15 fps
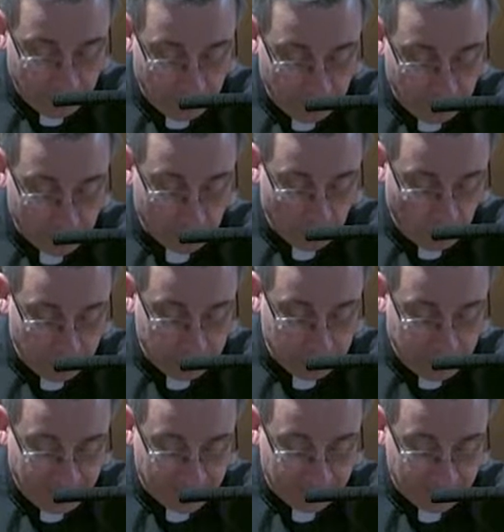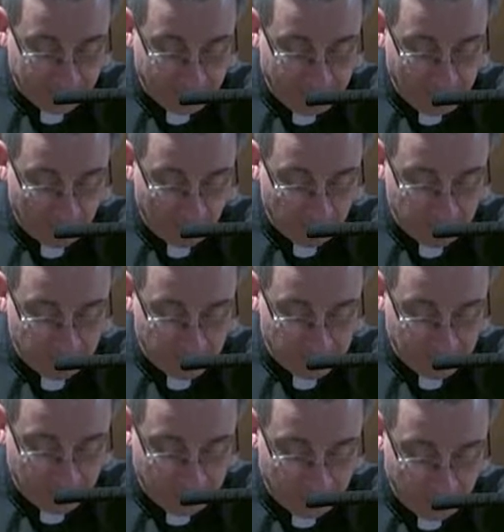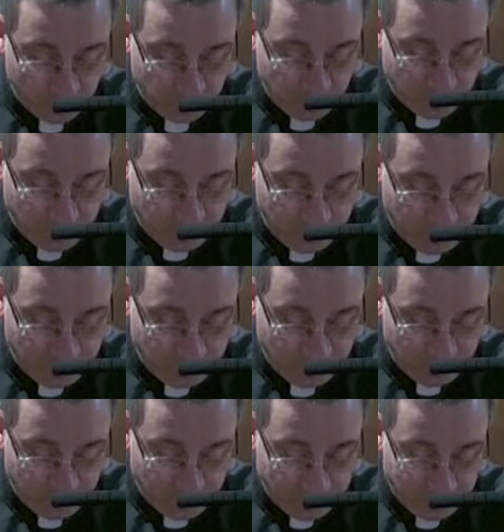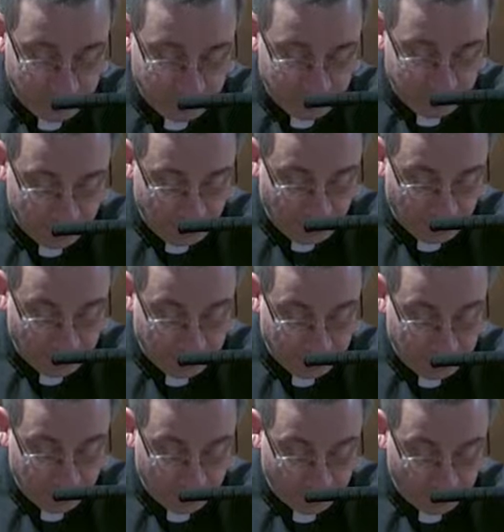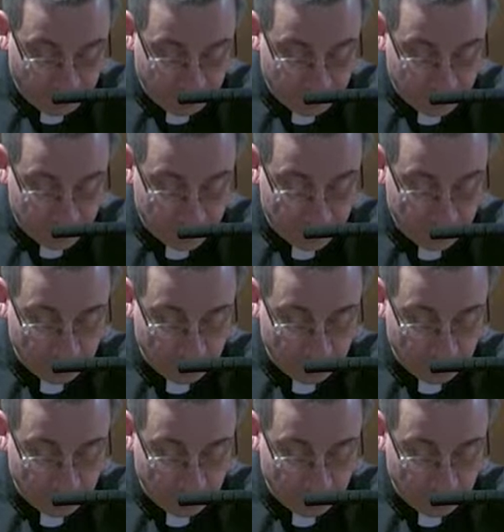The cross has an elaborate design with many symbolic elements.